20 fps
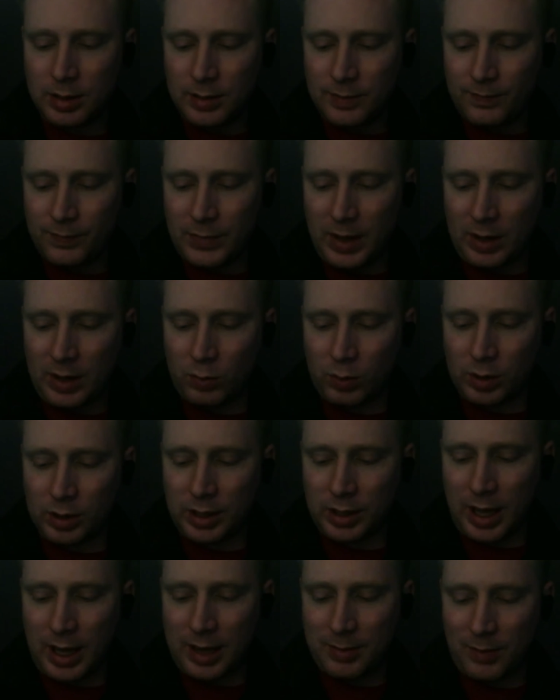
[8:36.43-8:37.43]
Then word
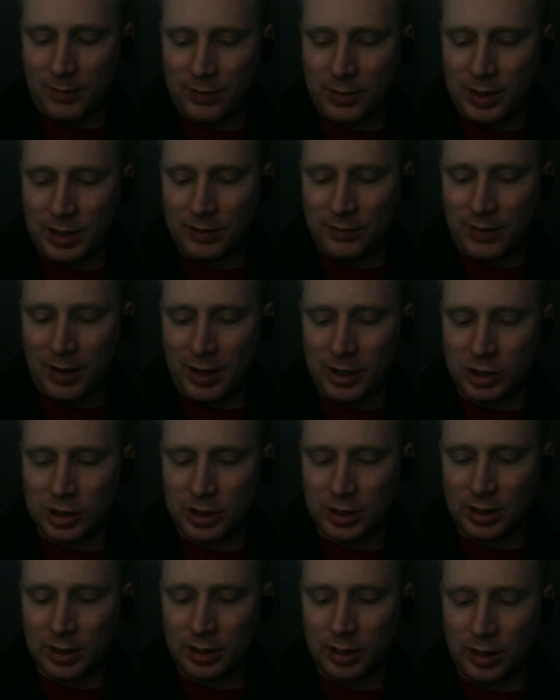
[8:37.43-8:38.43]
came of the invasion
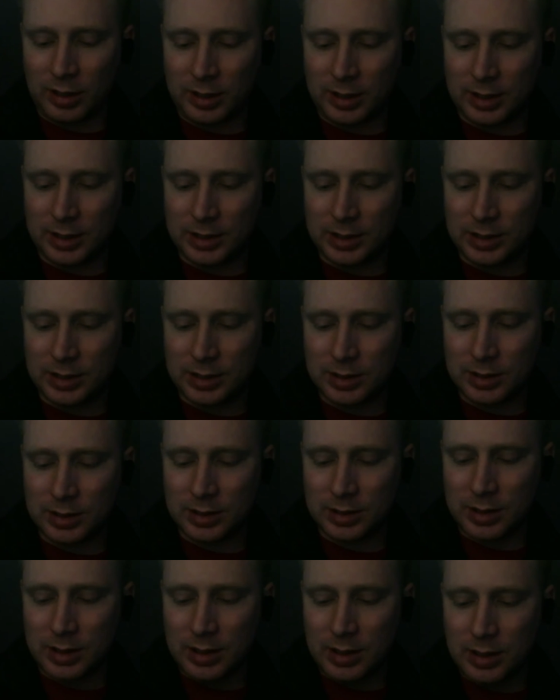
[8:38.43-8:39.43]
in Locus.
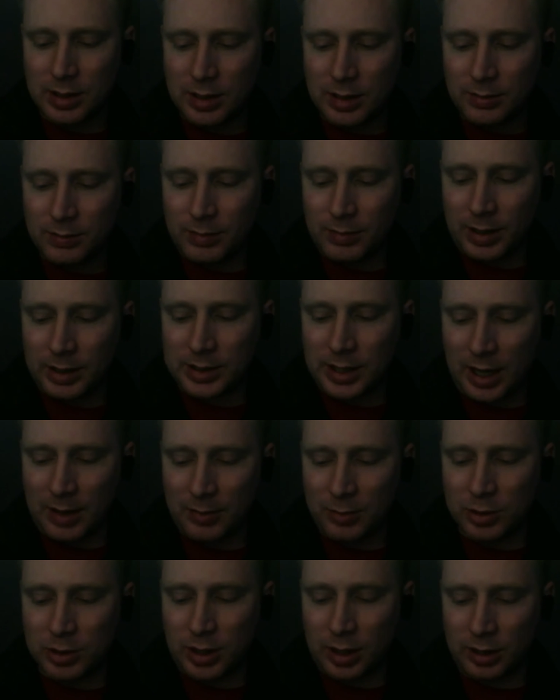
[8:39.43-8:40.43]
My time
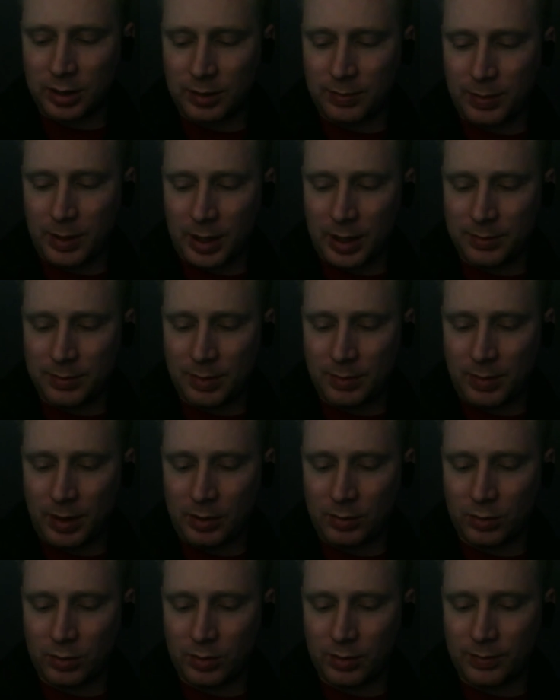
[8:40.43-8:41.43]
was occupied
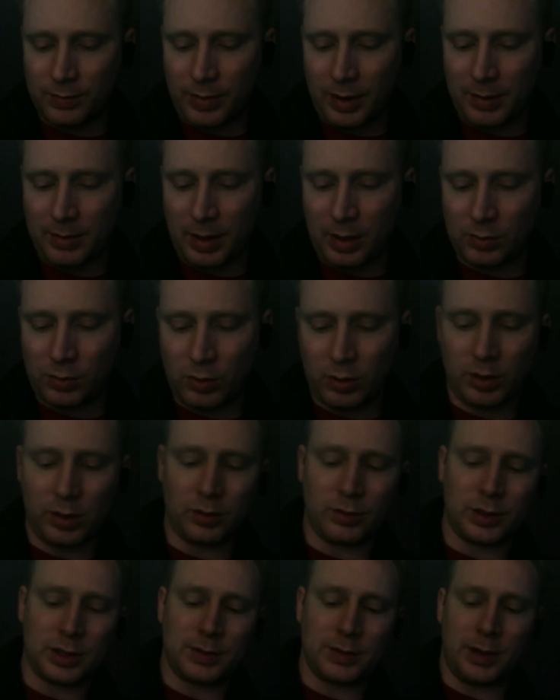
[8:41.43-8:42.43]
by my royal
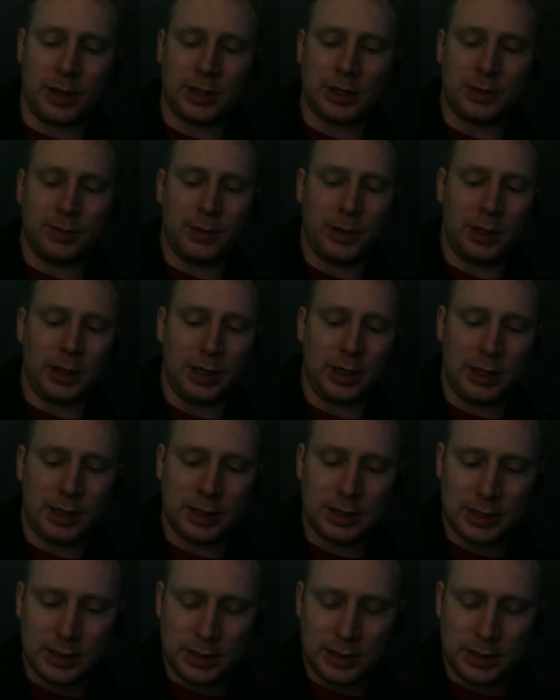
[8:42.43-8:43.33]
responsibilities.